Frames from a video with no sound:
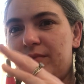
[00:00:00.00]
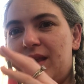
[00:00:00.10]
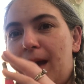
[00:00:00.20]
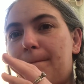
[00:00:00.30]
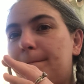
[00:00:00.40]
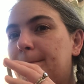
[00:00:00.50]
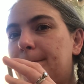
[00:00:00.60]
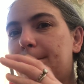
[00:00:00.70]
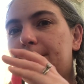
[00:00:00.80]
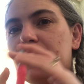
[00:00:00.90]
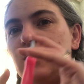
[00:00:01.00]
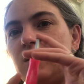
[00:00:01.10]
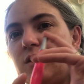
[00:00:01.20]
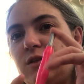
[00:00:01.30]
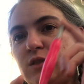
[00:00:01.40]
Yeah.
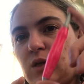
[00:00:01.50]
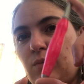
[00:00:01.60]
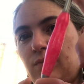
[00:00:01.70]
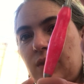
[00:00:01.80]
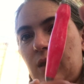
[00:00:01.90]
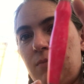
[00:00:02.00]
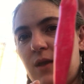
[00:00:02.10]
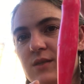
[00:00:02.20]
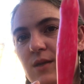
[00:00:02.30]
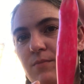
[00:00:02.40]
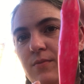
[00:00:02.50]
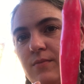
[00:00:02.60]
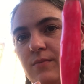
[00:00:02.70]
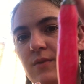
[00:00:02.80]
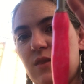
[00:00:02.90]
So I picked up
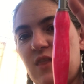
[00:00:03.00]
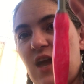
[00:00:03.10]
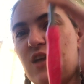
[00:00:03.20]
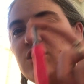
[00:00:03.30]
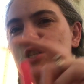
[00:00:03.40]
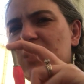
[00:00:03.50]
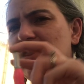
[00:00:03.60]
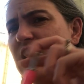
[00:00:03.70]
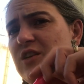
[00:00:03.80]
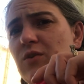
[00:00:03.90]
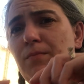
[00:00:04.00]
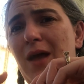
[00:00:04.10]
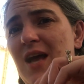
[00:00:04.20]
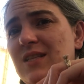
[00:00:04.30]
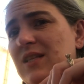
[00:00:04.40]
that sheet. They do
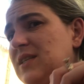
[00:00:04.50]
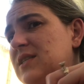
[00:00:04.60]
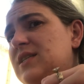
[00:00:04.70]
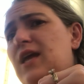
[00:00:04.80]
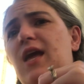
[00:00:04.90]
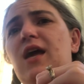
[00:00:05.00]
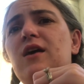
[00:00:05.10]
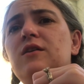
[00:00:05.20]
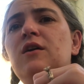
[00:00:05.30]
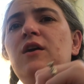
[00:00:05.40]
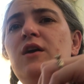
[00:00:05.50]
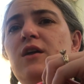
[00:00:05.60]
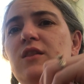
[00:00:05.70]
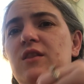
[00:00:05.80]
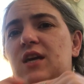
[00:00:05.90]
pens, and
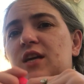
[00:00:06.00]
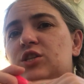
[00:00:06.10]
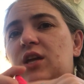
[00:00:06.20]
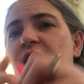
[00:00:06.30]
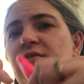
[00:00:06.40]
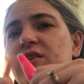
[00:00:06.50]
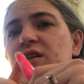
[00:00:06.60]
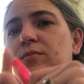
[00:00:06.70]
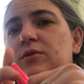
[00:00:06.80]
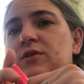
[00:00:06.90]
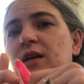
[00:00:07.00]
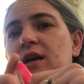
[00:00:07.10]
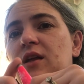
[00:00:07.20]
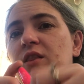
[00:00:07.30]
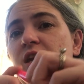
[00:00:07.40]
they actually have a double side.
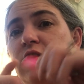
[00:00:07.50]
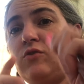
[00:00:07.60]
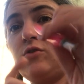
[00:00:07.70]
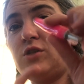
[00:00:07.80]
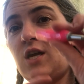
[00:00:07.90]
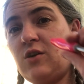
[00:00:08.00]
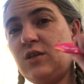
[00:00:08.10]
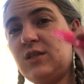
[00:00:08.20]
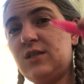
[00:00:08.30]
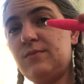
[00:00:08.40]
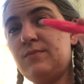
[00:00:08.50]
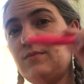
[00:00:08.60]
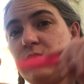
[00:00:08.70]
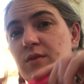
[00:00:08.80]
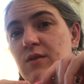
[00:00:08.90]
They do crochet hooks,
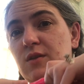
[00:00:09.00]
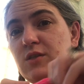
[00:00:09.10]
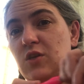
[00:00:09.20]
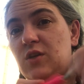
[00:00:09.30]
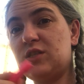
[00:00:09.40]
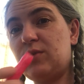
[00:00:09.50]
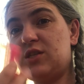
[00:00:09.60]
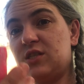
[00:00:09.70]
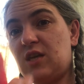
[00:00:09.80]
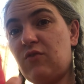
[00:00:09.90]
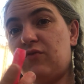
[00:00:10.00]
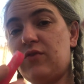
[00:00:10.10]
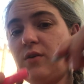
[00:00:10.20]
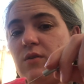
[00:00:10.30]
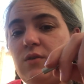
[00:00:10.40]
so you can switch this out
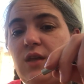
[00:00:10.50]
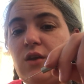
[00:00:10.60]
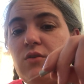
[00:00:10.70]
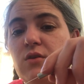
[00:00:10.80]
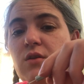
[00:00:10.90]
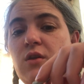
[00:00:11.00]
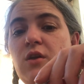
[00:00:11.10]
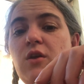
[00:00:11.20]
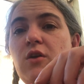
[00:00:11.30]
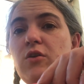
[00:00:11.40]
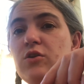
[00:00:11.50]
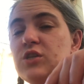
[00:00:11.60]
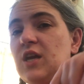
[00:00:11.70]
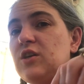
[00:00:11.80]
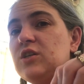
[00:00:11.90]
for like
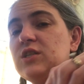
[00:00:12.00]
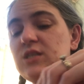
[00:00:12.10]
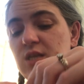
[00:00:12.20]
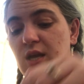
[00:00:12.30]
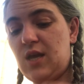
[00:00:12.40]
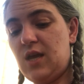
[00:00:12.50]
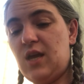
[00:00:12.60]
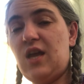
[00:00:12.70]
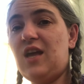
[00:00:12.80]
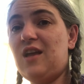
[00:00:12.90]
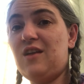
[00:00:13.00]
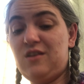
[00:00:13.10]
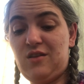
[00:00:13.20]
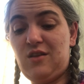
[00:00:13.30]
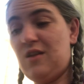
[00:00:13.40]
crochet hooks.
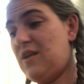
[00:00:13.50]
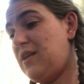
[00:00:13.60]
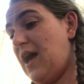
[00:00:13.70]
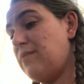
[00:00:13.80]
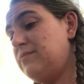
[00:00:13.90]
Yeah.